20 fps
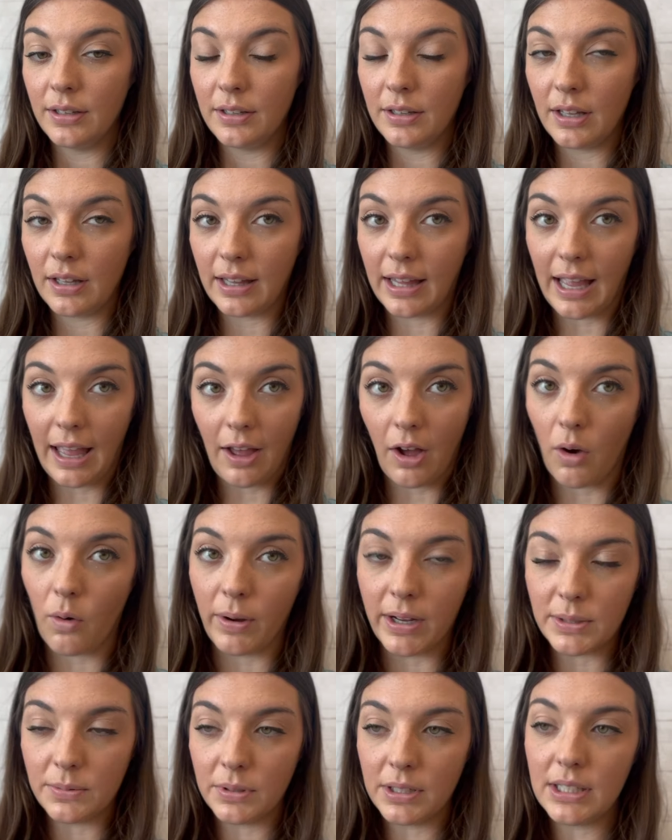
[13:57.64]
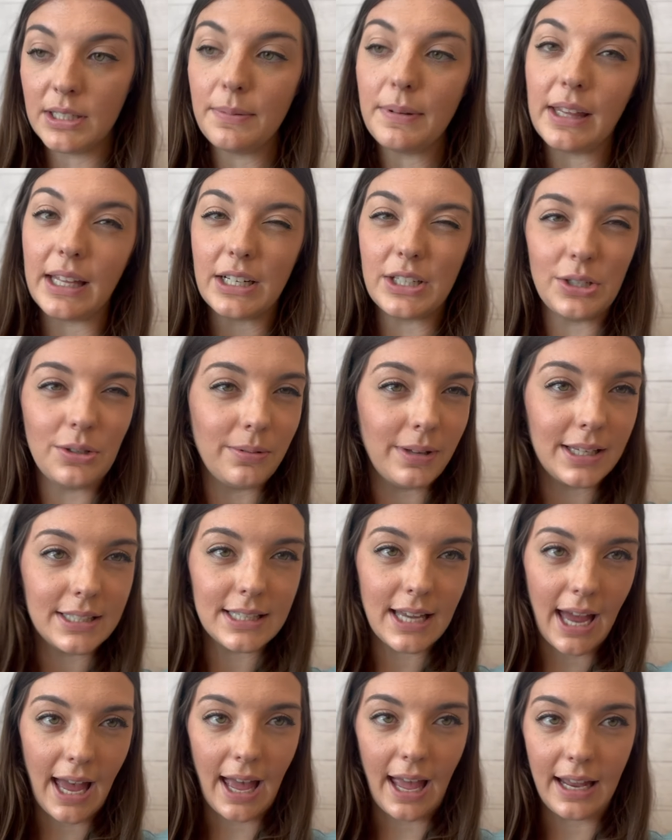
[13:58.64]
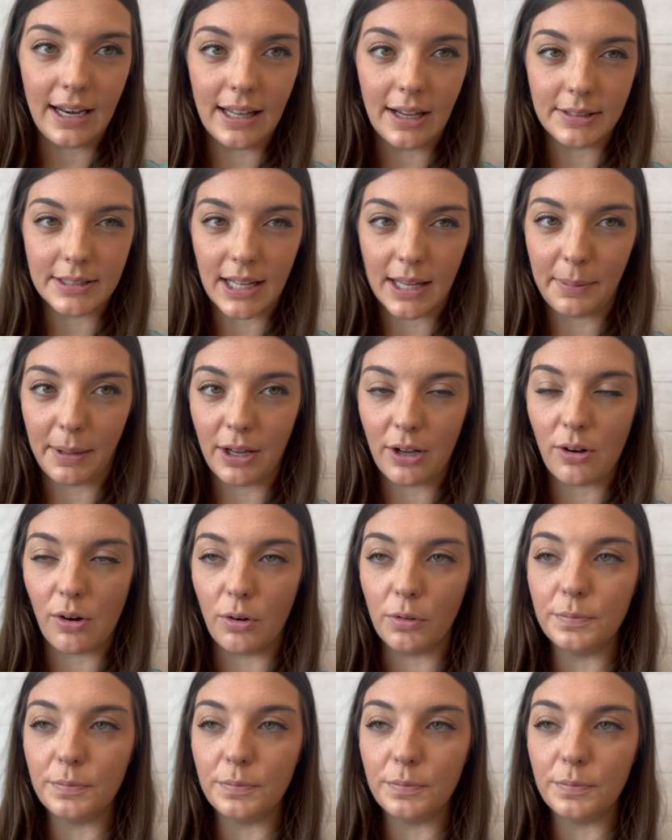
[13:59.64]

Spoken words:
like I always wanted to be like 2 weeks ahead. That was kind of my goal.